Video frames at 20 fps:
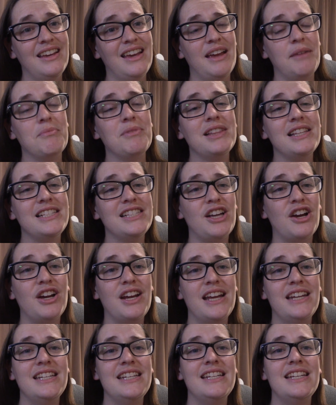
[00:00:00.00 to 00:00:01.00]
I'm really
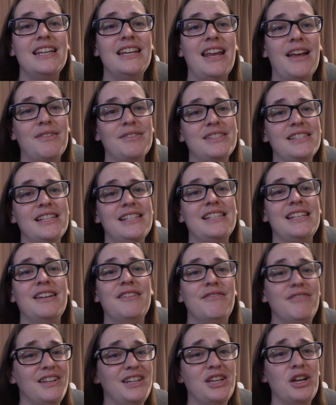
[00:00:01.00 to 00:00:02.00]
sorry I didn't announce this in
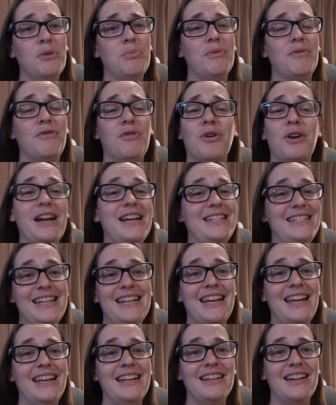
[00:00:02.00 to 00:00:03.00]
a video before I
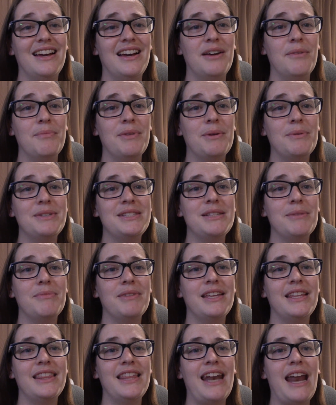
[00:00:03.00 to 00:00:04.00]
did it. Um, it was
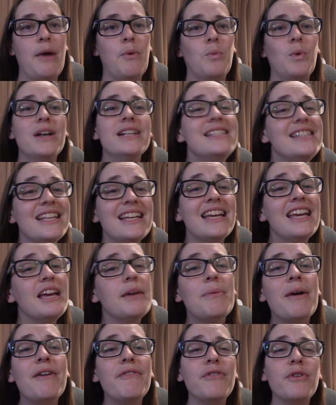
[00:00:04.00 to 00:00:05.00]
something that I was thinking
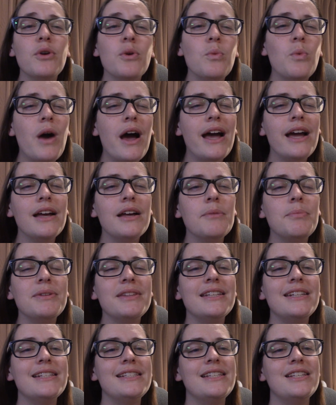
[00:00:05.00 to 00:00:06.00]
about for a while,
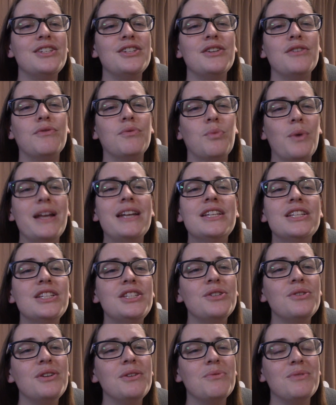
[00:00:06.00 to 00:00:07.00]
but the decision of when to
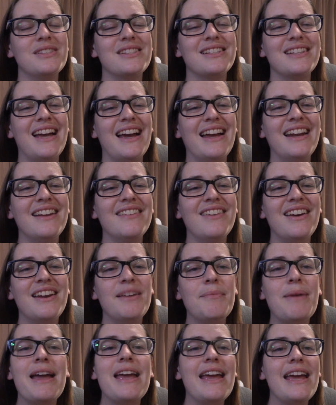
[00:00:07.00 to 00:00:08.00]
do it was kind of out
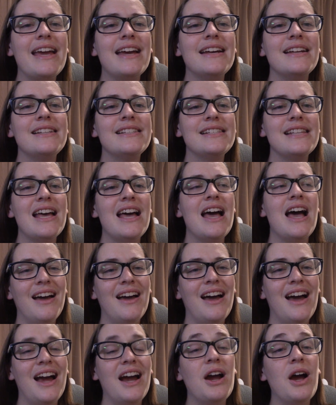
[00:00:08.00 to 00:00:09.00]
of my hands.
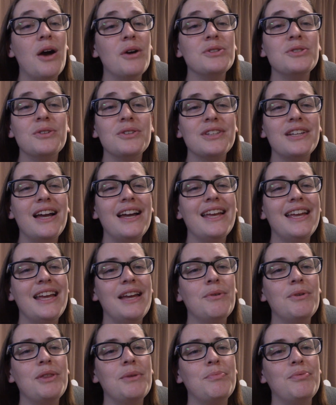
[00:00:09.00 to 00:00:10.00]
Our household got
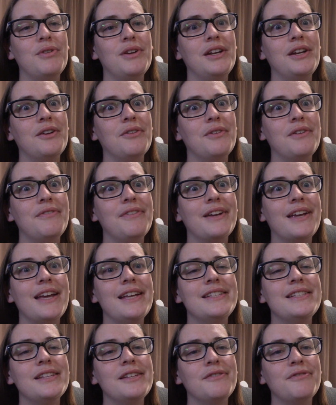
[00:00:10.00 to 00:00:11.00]
hit with a pretty horrific
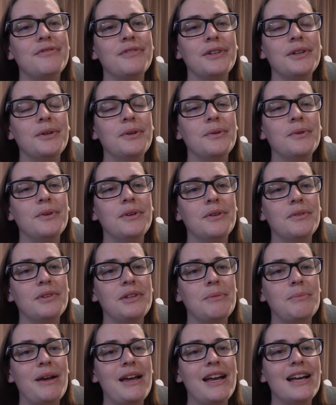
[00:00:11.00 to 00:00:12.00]
case of the flu.
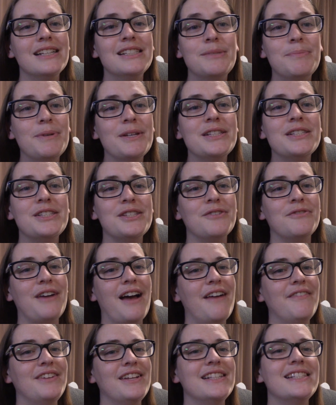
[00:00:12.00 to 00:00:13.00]
Only my husband
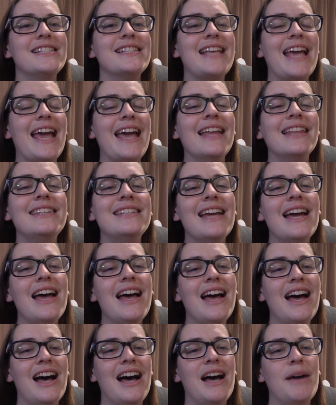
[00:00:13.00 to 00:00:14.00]
survived unscathed,
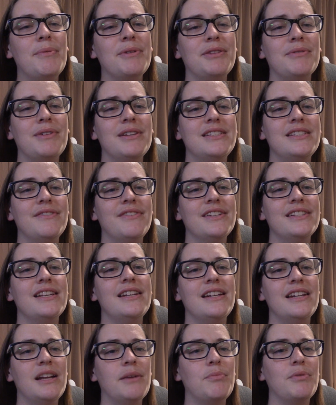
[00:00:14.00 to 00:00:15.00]
uh, but the rest of us
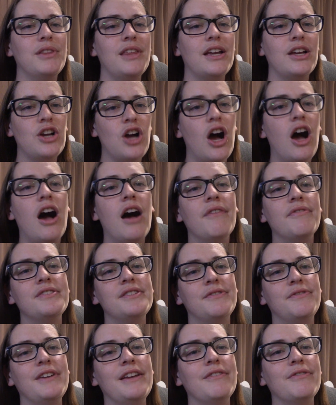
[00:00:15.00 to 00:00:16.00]
ended up with like
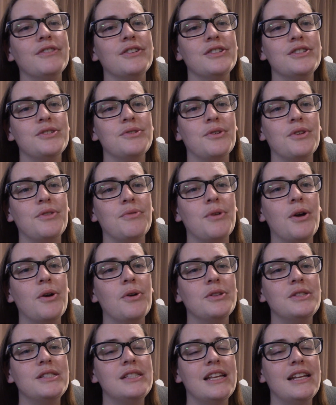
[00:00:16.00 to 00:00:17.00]
coughs, fevers, sore
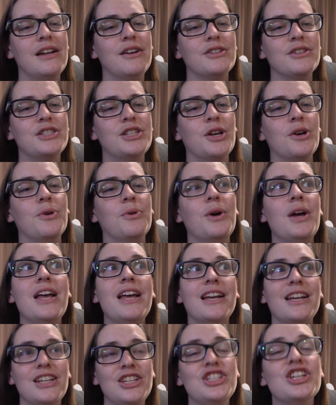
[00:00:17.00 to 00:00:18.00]
throats, and also
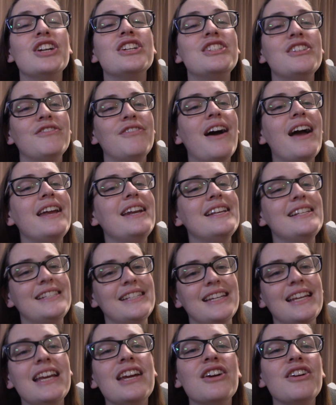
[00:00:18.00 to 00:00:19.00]
conjunctivitis
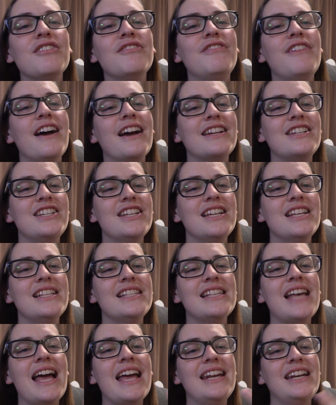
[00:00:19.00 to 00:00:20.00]
and ear
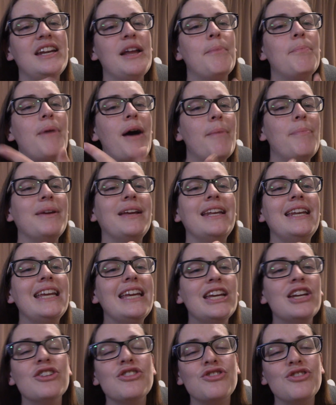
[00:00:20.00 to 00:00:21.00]
infections. I ended up popping an
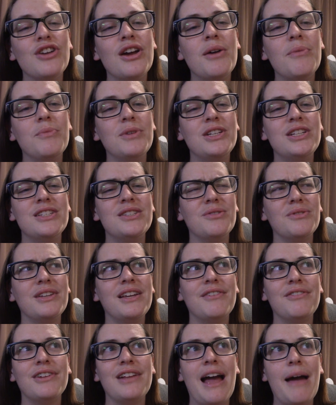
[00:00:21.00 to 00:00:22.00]
eardrum, which has
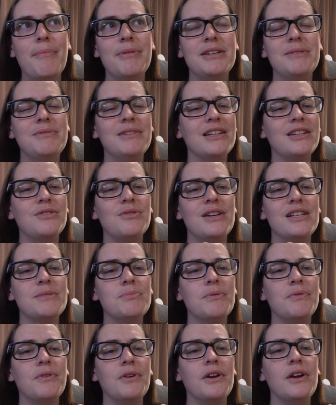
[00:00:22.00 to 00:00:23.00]
only ever happened to me like twice
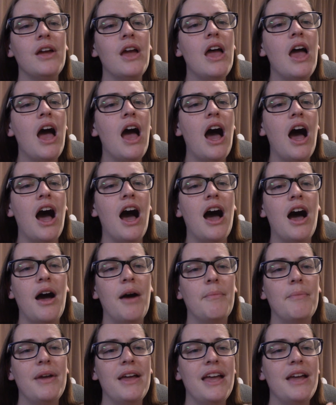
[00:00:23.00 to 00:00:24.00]
before.
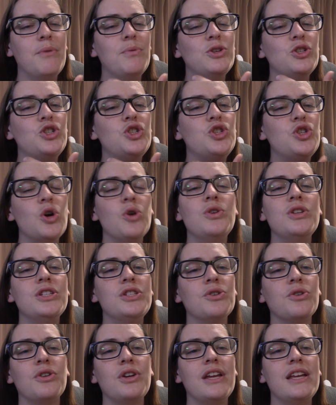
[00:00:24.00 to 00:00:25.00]
Um, it was so
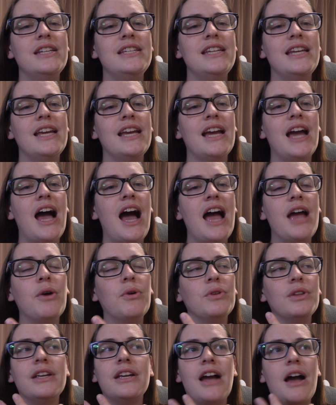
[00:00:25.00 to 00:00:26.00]
disorienting. I
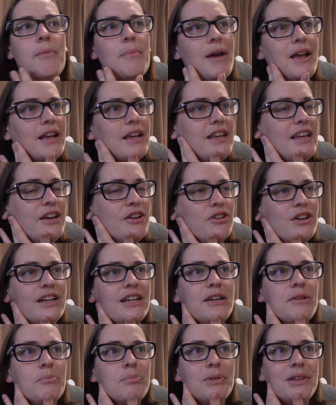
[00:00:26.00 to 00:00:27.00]
only got my hearing
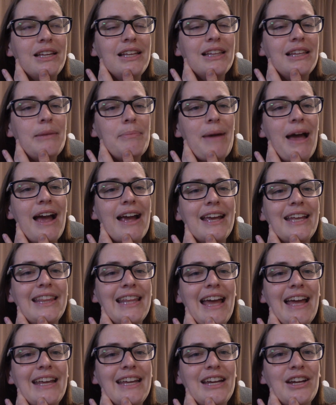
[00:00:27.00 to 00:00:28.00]
completely back in
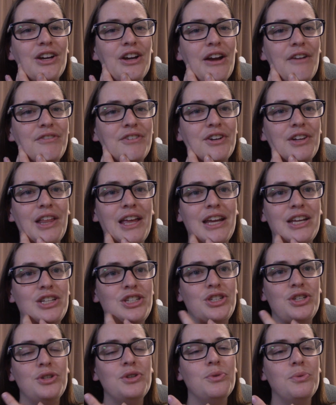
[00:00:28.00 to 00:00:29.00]
that year after like
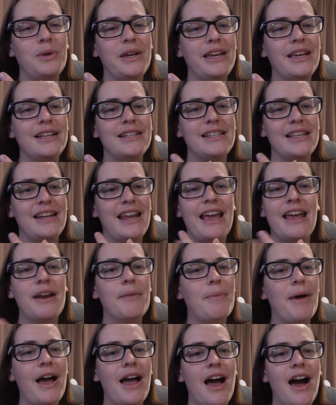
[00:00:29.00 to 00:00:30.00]
two weeks and
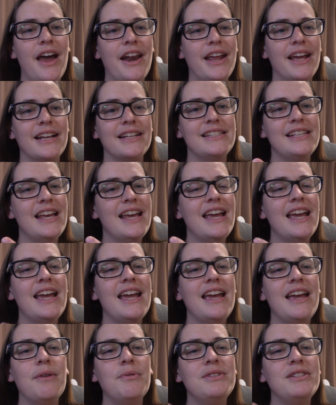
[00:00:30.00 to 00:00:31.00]
antibiotics.
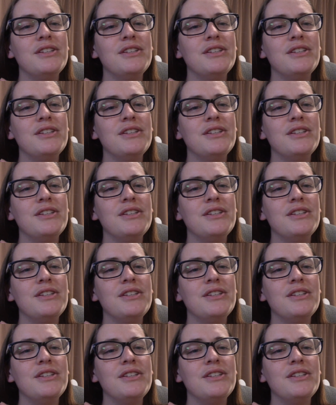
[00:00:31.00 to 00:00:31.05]
It was